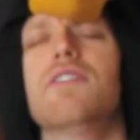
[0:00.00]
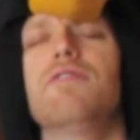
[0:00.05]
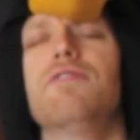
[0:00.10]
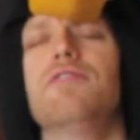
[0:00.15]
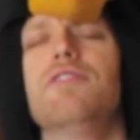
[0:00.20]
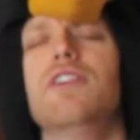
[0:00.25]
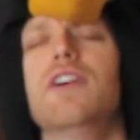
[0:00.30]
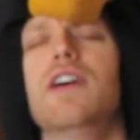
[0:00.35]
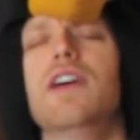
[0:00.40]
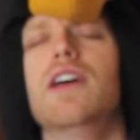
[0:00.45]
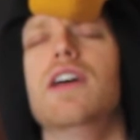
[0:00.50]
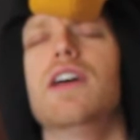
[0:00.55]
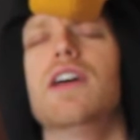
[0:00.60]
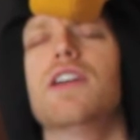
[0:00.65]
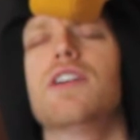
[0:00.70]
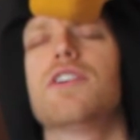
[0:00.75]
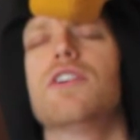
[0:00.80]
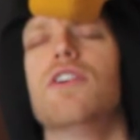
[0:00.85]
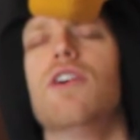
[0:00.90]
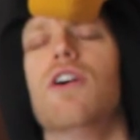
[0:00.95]

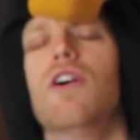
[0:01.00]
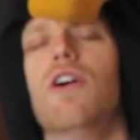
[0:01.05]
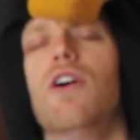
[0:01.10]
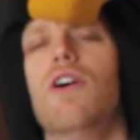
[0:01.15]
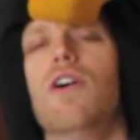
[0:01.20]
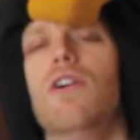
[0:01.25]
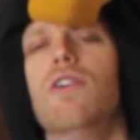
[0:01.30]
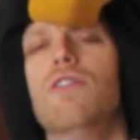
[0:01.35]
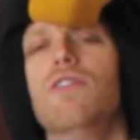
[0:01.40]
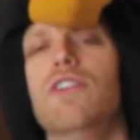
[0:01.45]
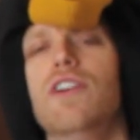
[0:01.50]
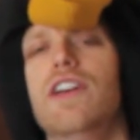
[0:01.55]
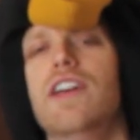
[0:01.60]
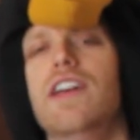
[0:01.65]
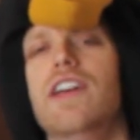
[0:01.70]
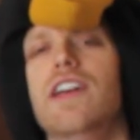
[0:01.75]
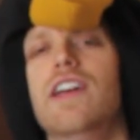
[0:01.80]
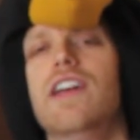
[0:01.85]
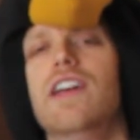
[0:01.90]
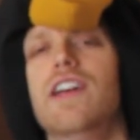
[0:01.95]

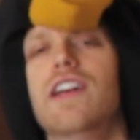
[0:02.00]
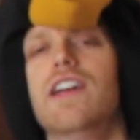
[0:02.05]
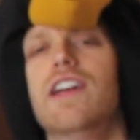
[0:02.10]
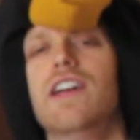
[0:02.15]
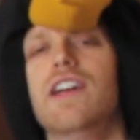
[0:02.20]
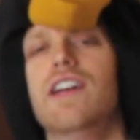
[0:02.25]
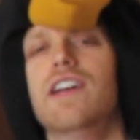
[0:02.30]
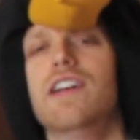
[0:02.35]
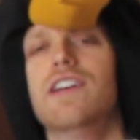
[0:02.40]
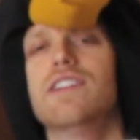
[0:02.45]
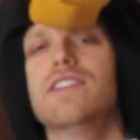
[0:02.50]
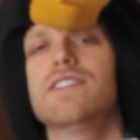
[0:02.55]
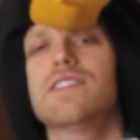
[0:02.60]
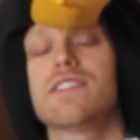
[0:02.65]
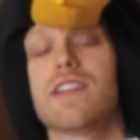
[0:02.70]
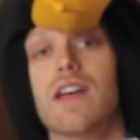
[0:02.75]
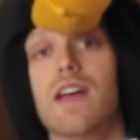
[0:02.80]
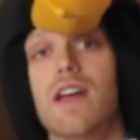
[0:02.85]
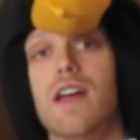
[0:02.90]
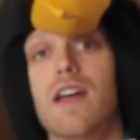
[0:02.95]
figurines,